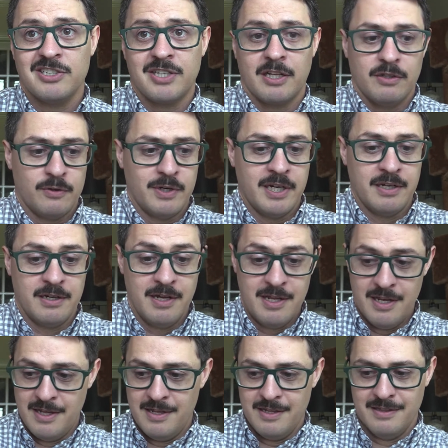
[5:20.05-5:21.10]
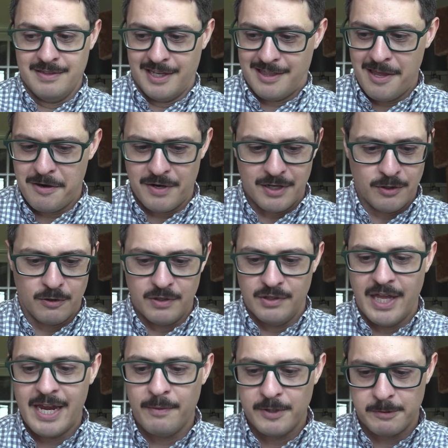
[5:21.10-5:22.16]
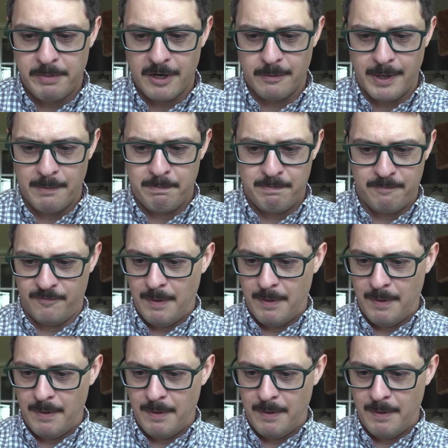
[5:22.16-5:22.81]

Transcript: Just like learning, like thinking you're going to learn a language better by